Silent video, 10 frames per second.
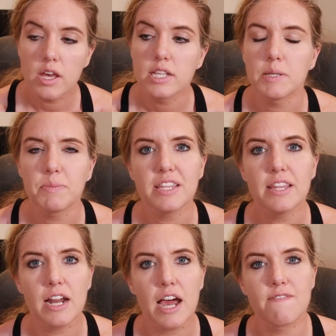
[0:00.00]
Something
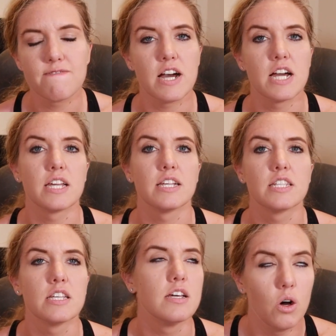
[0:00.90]
that I
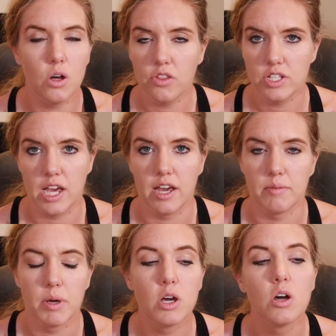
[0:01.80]
find all the
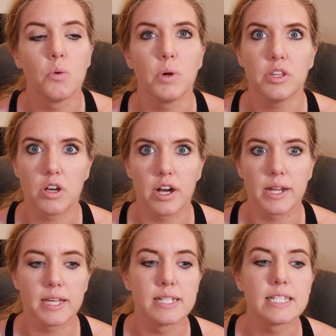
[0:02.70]
time with
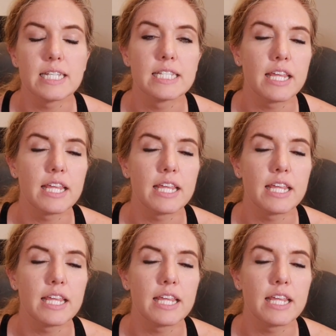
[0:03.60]
guardians is